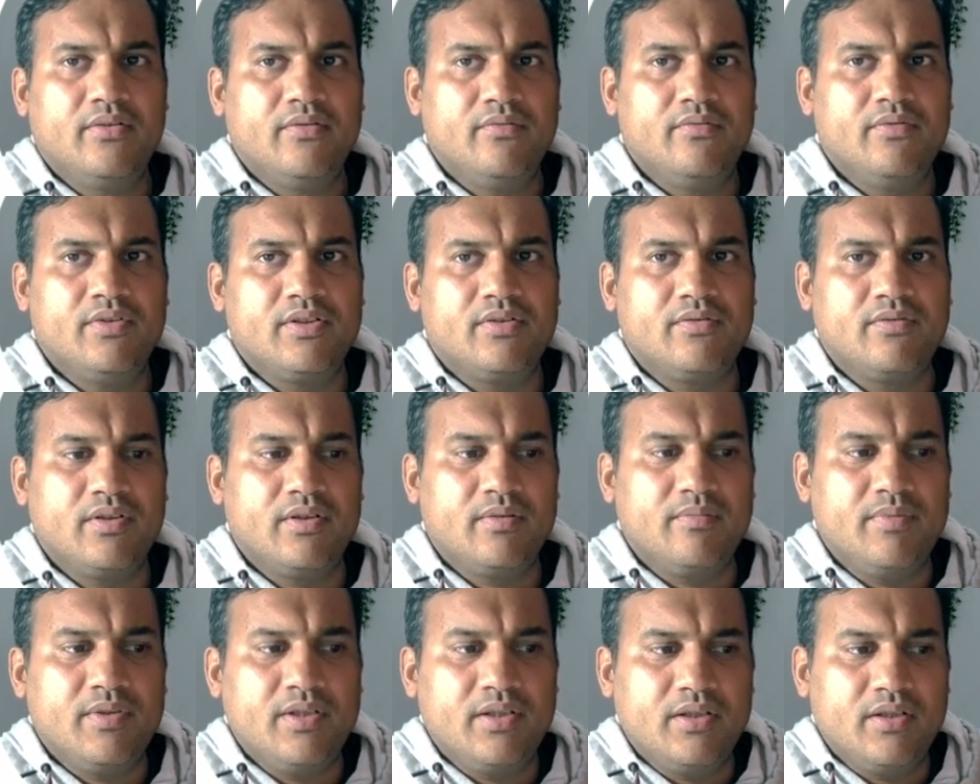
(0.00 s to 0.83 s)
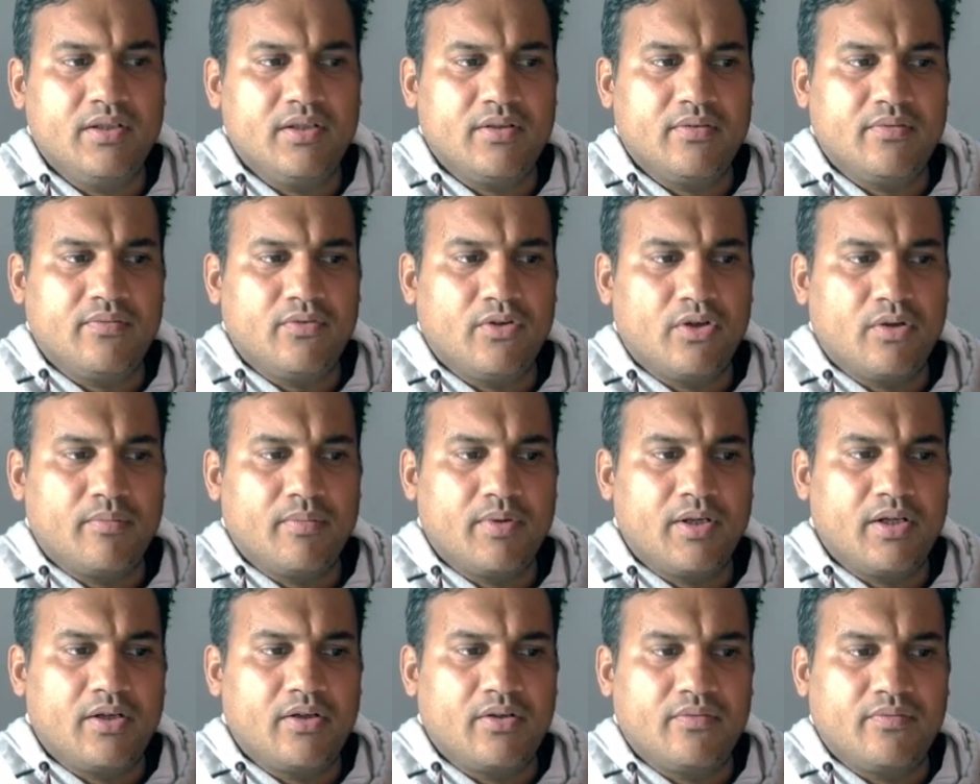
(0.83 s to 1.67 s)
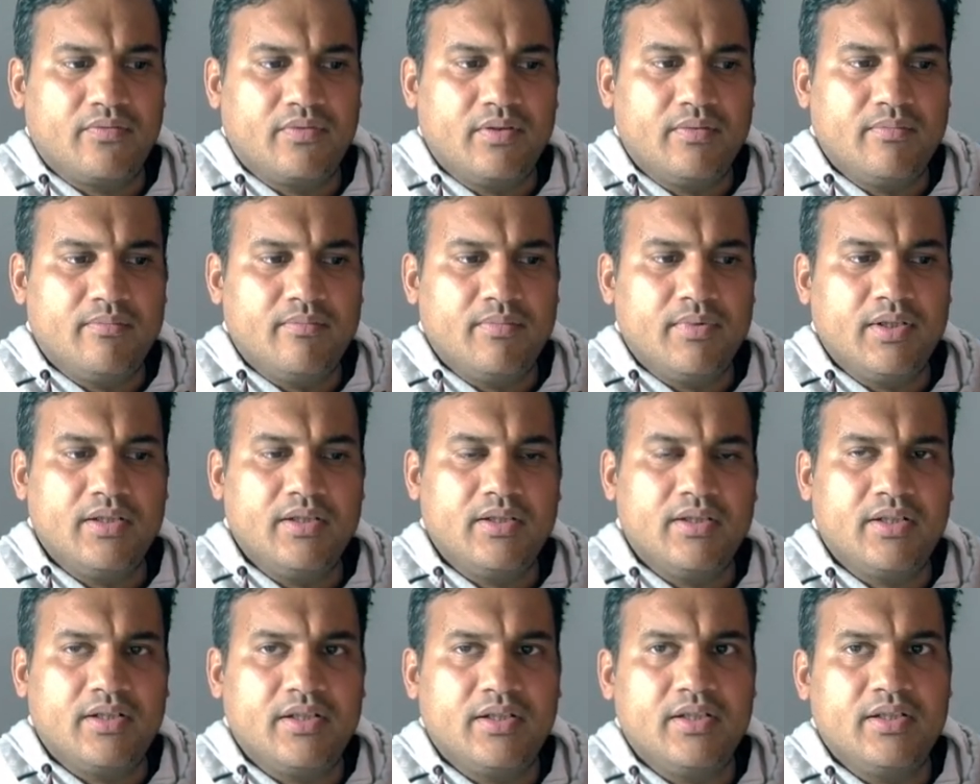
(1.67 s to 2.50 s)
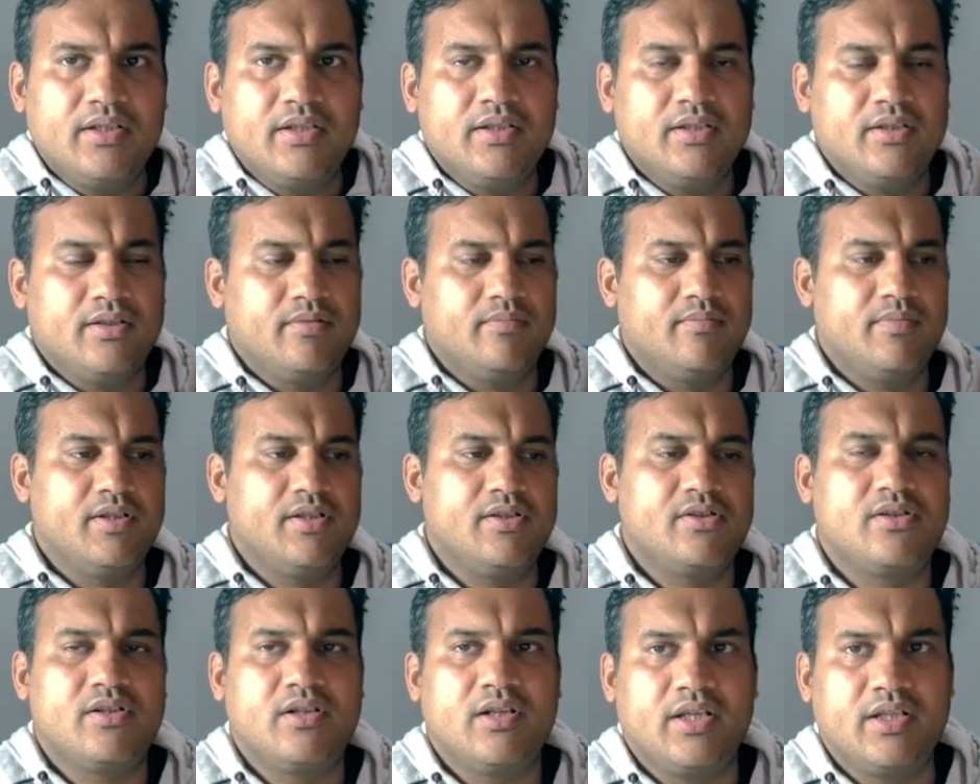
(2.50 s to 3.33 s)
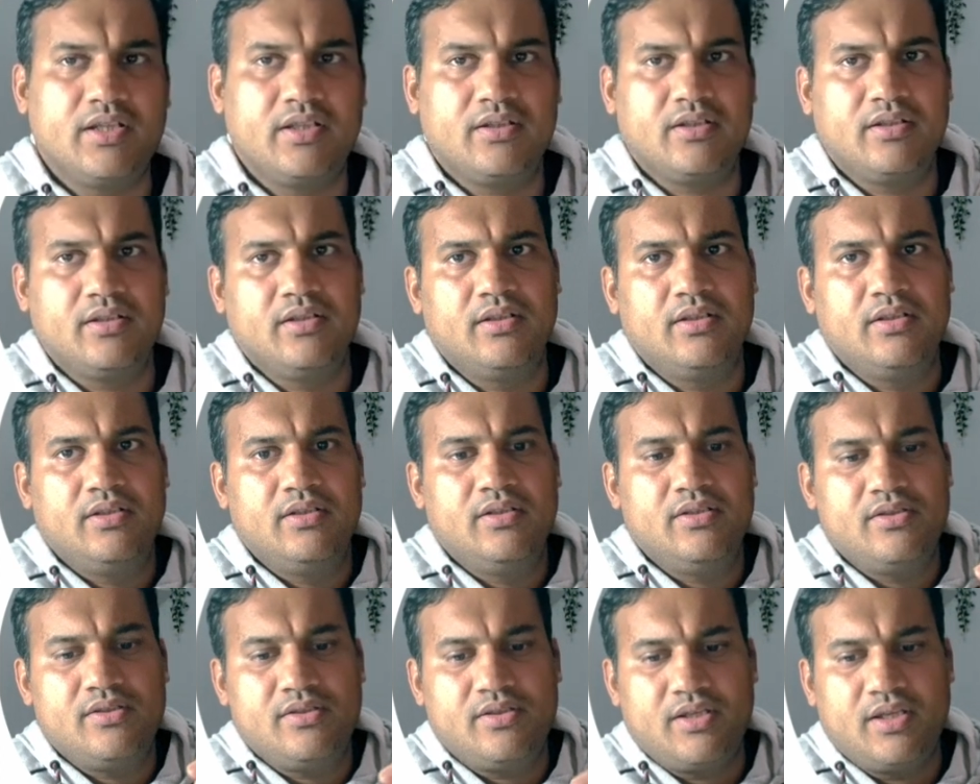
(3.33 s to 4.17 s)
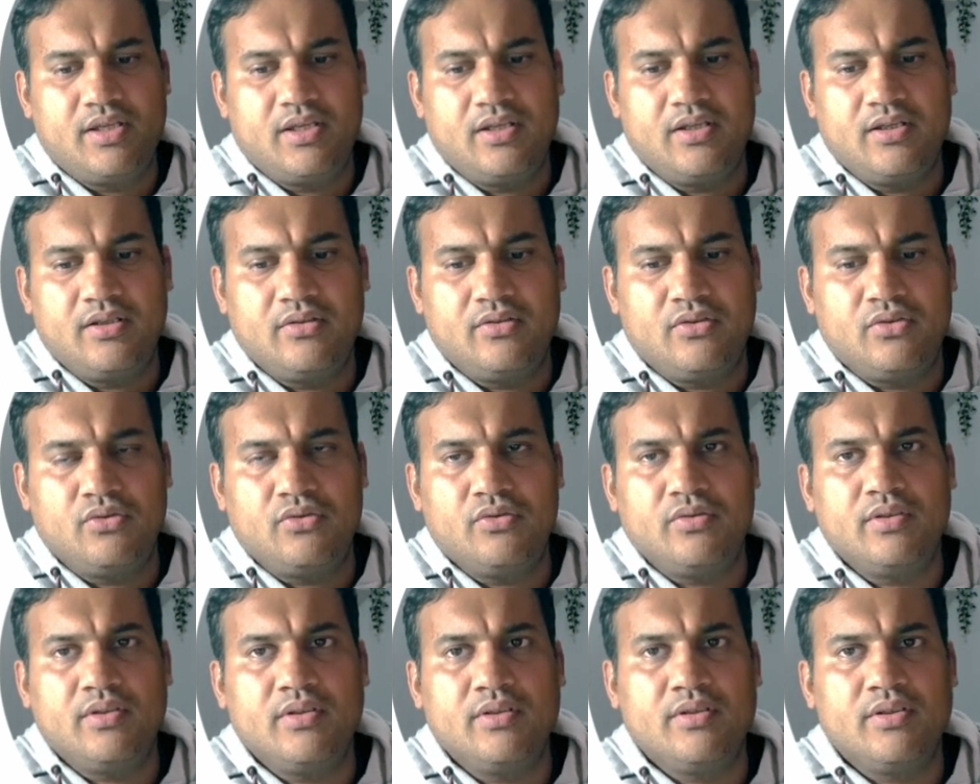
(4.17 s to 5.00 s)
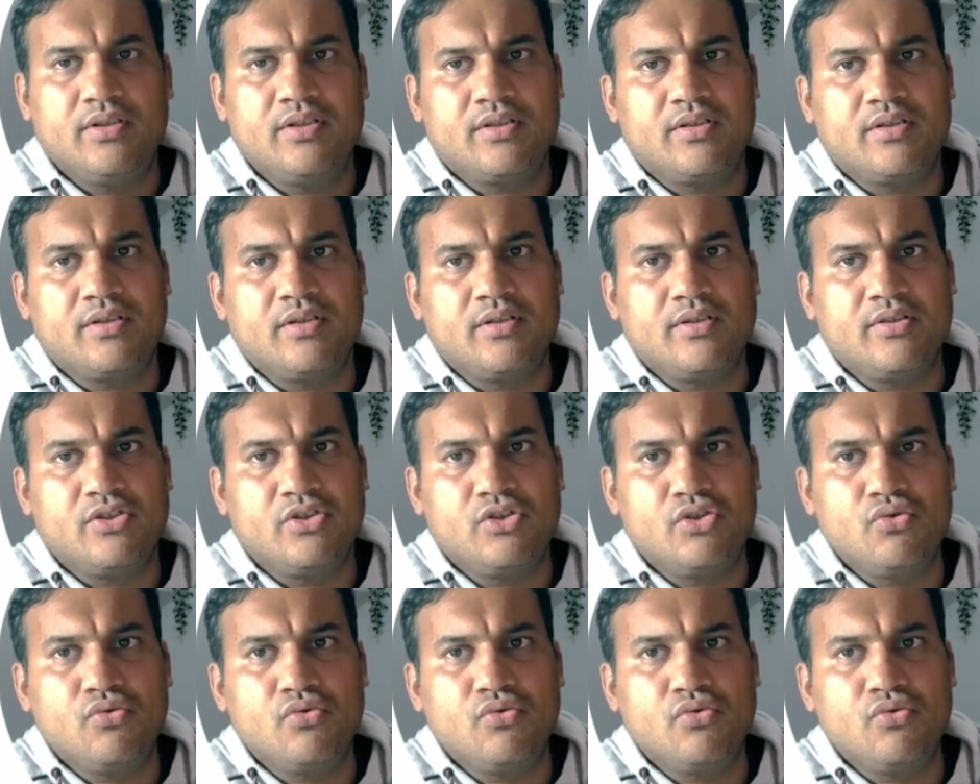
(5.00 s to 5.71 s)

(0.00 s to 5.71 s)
which will be in a format of a month and a year based, like saying this is